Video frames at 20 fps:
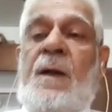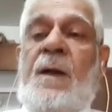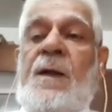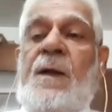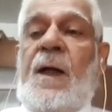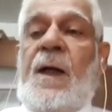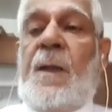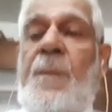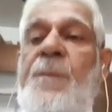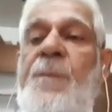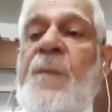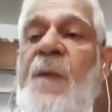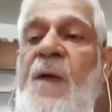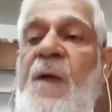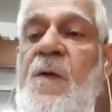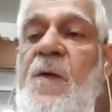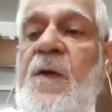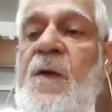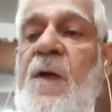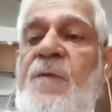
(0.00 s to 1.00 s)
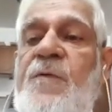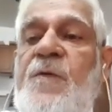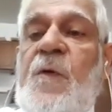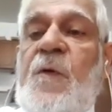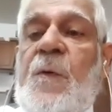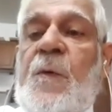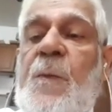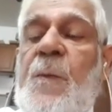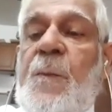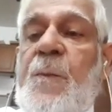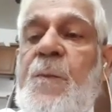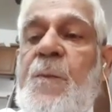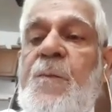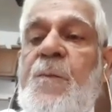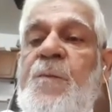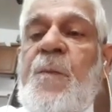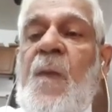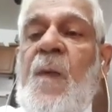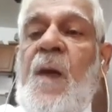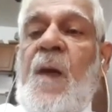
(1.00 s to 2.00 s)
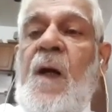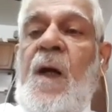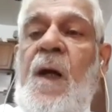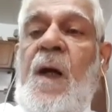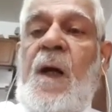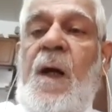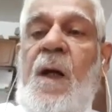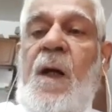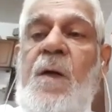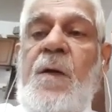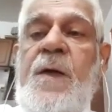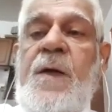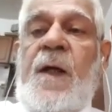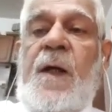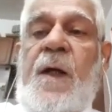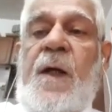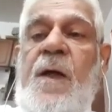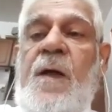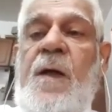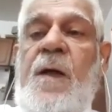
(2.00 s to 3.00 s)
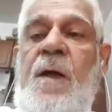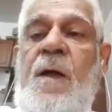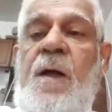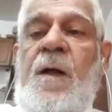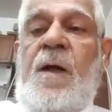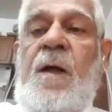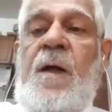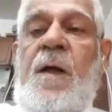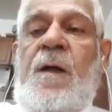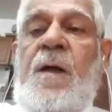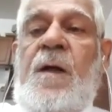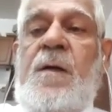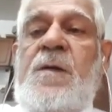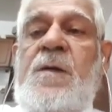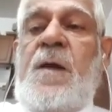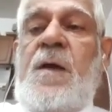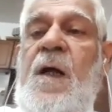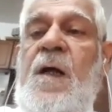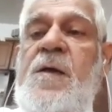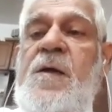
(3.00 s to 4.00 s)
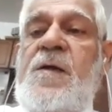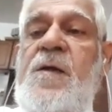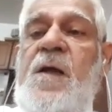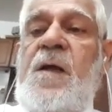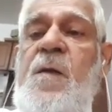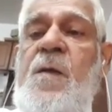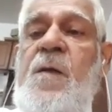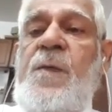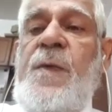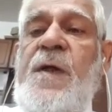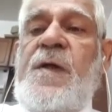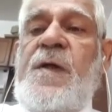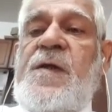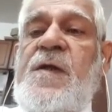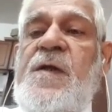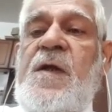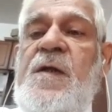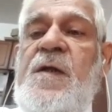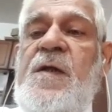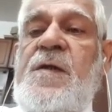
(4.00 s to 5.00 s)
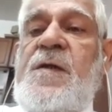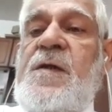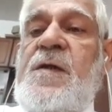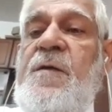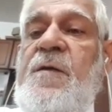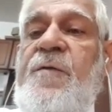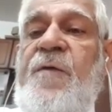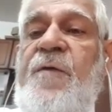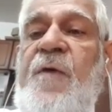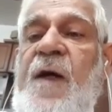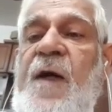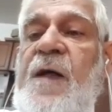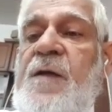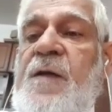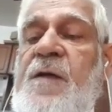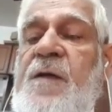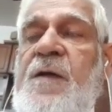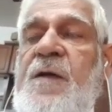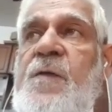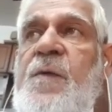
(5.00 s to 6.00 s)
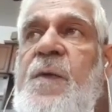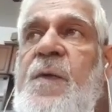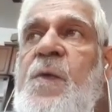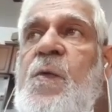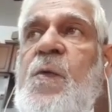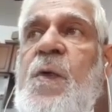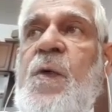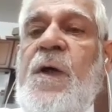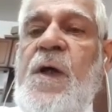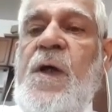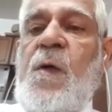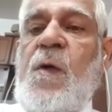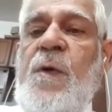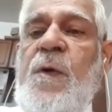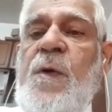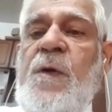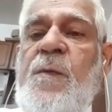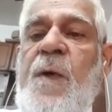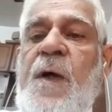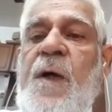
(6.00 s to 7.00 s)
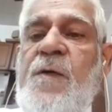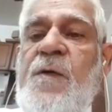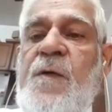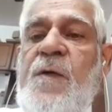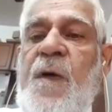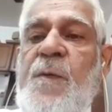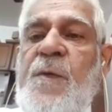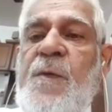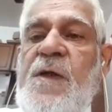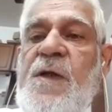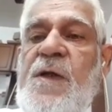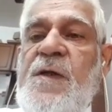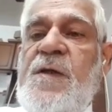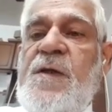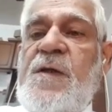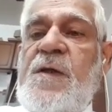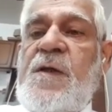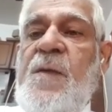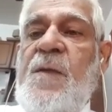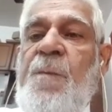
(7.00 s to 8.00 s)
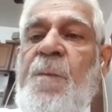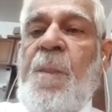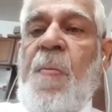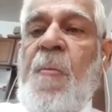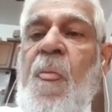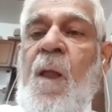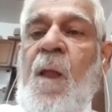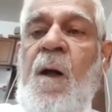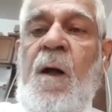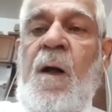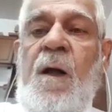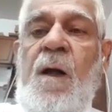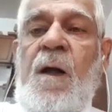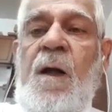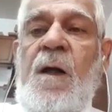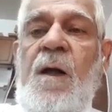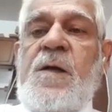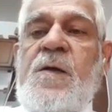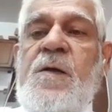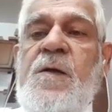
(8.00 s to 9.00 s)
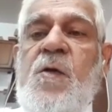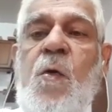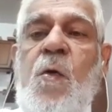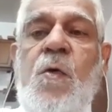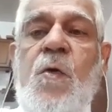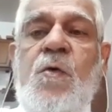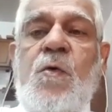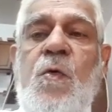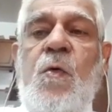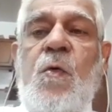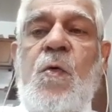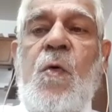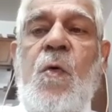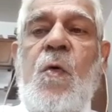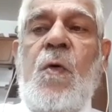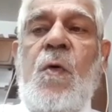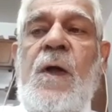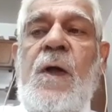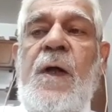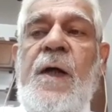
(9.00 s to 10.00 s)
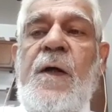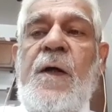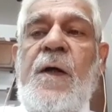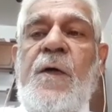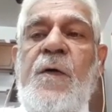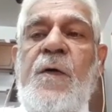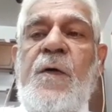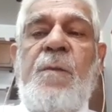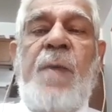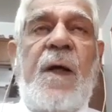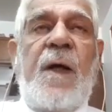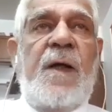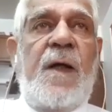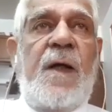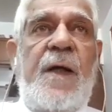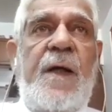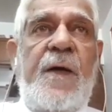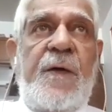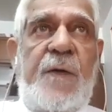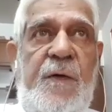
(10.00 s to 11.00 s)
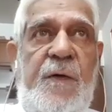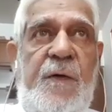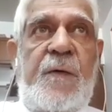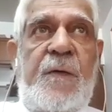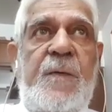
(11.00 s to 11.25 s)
Yeah, good afternoon. Okay. The last time we discussed the fact that when working with Bach remedies, it is good to go layer by layer,